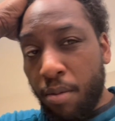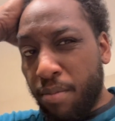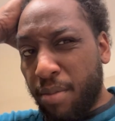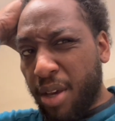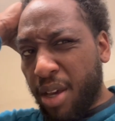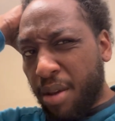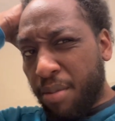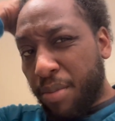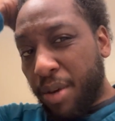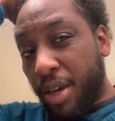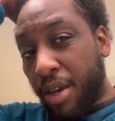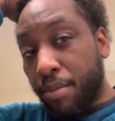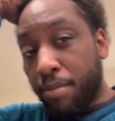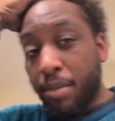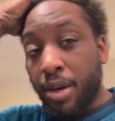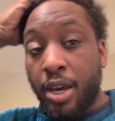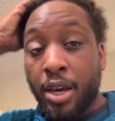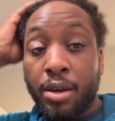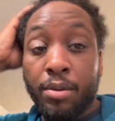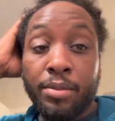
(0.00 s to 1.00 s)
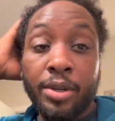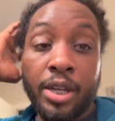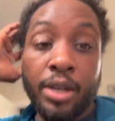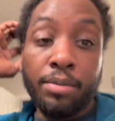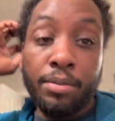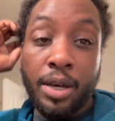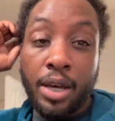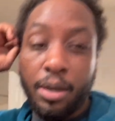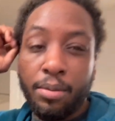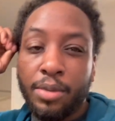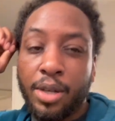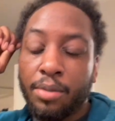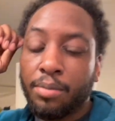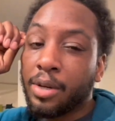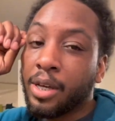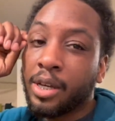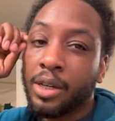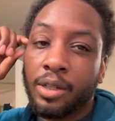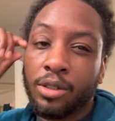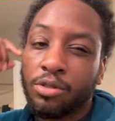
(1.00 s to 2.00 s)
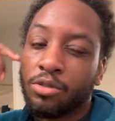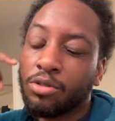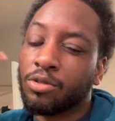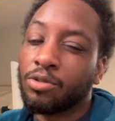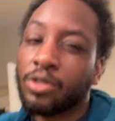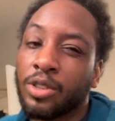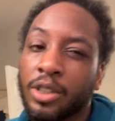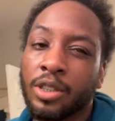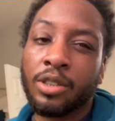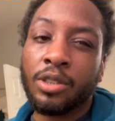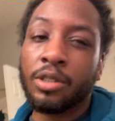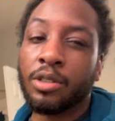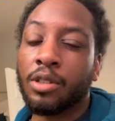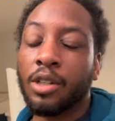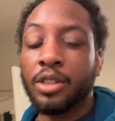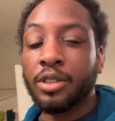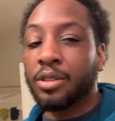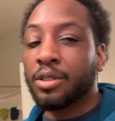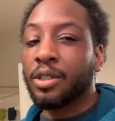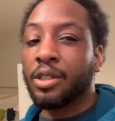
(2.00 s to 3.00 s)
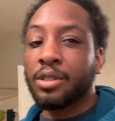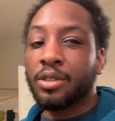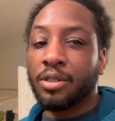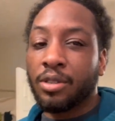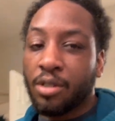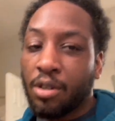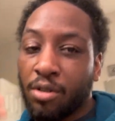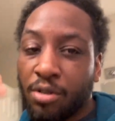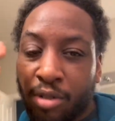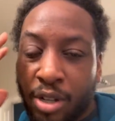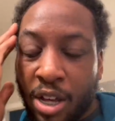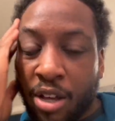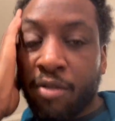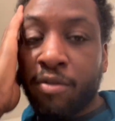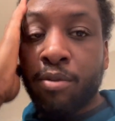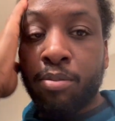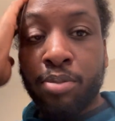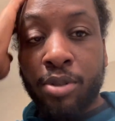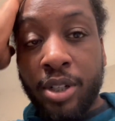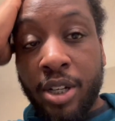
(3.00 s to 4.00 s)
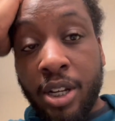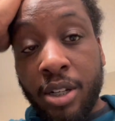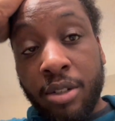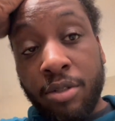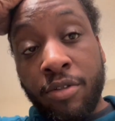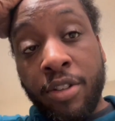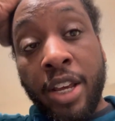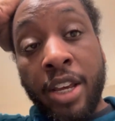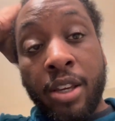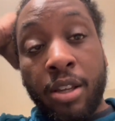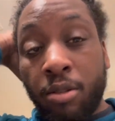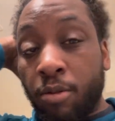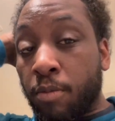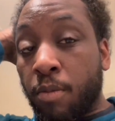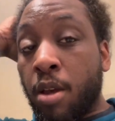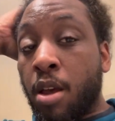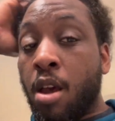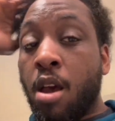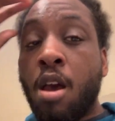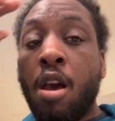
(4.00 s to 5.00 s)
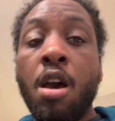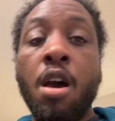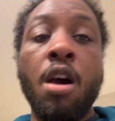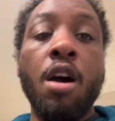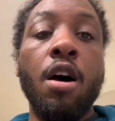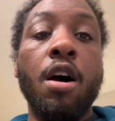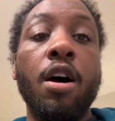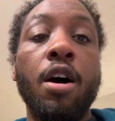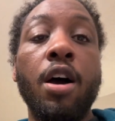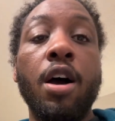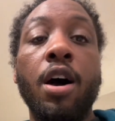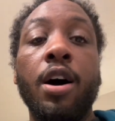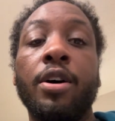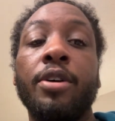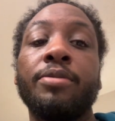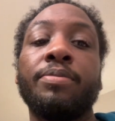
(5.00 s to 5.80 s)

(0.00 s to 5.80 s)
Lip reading: Man. You know what I'm saying? Let's go have a productive day. Yeah.